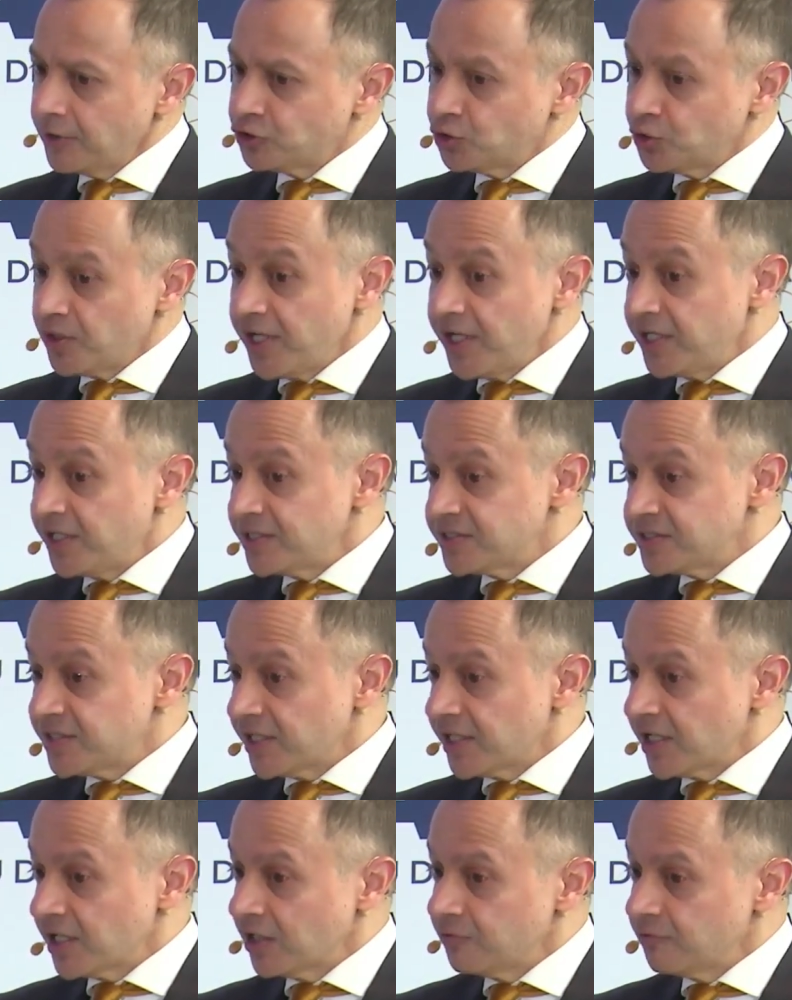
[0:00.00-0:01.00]
Today, it is
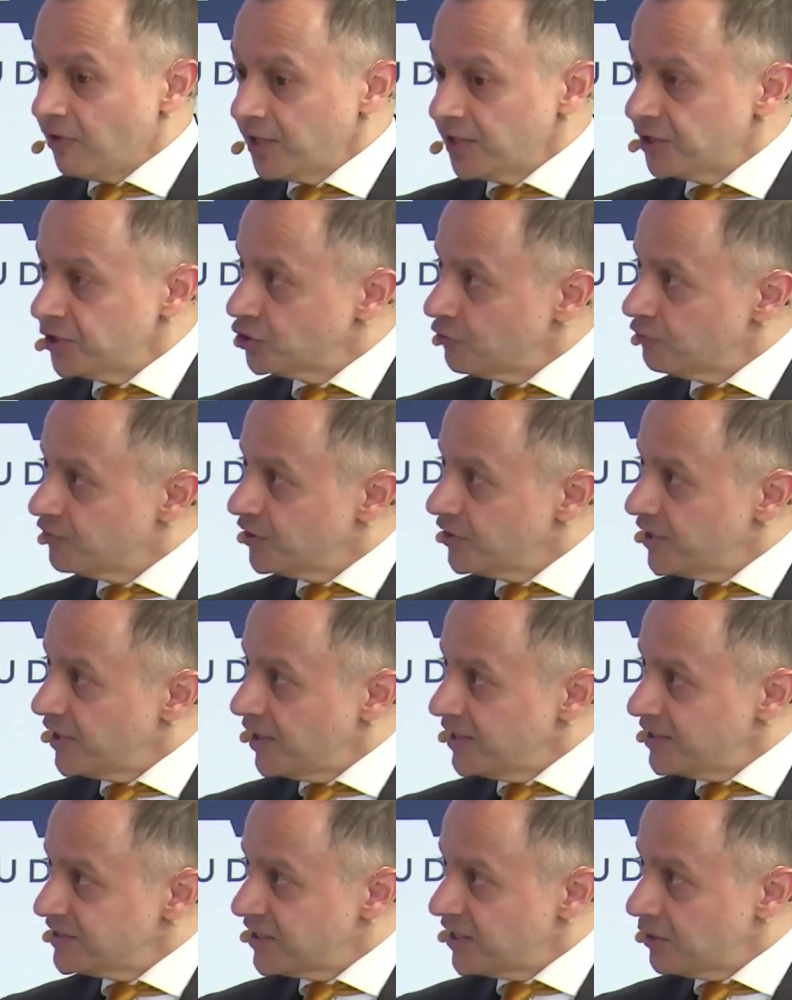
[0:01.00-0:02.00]
taking advantage of the
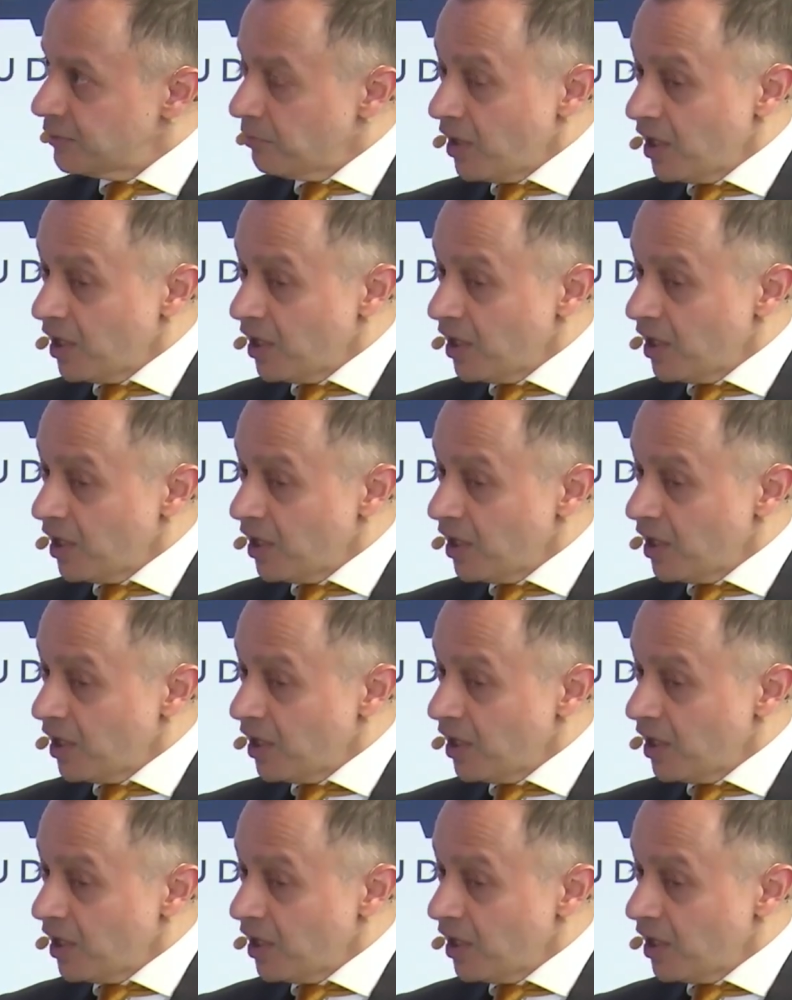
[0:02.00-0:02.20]
real estate